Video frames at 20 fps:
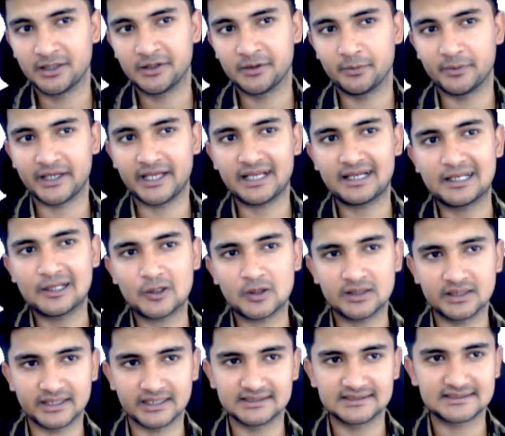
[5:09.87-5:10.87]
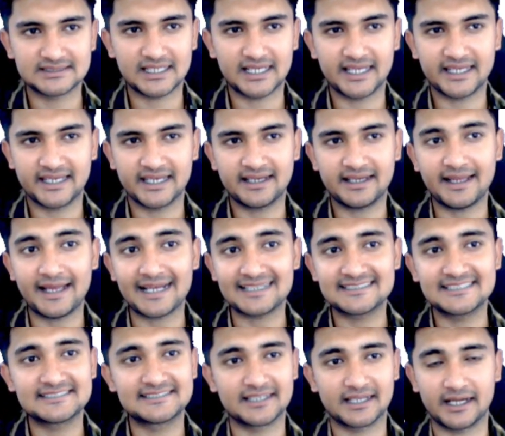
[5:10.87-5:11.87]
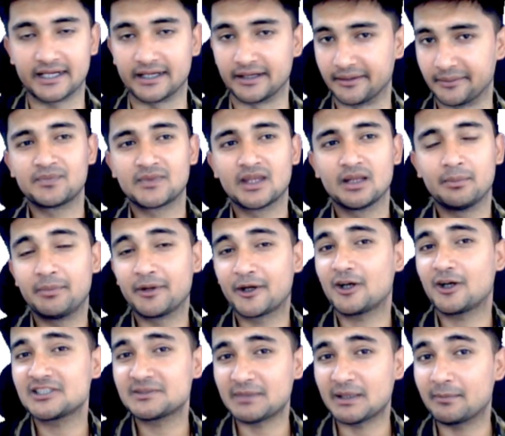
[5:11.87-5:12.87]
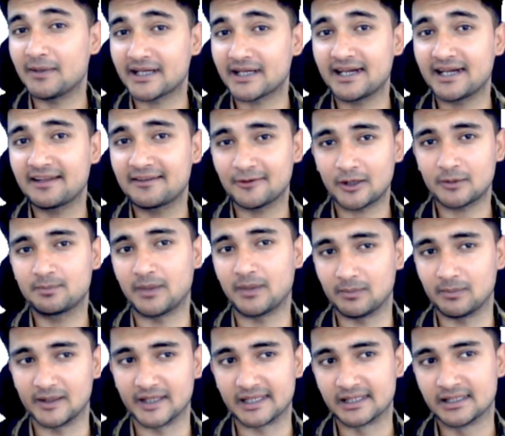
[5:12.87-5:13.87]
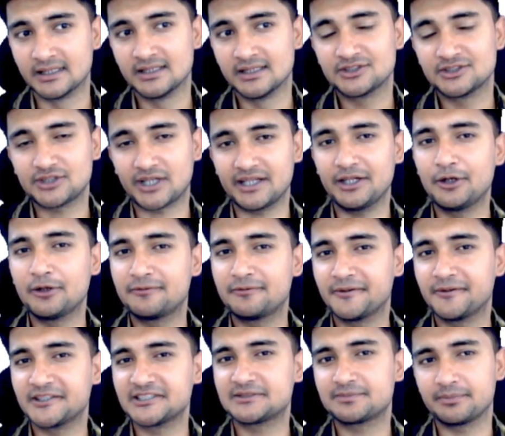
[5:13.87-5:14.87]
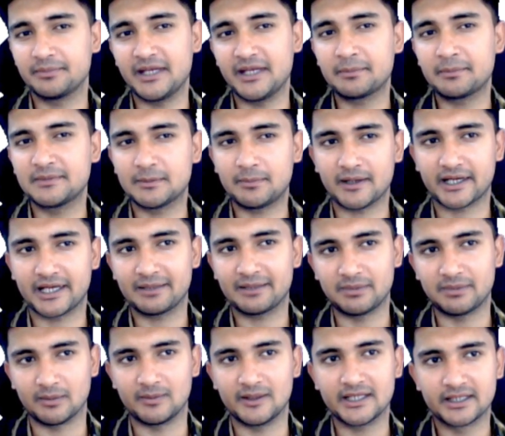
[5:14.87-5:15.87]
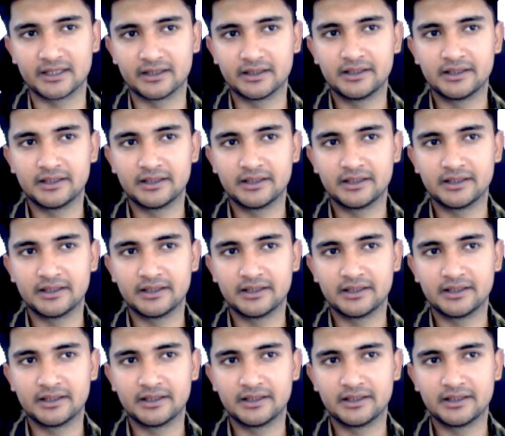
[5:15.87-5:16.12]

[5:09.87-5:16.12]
When I click on this, I get access denied because my bucket is not public. So I need to first make the bucket public.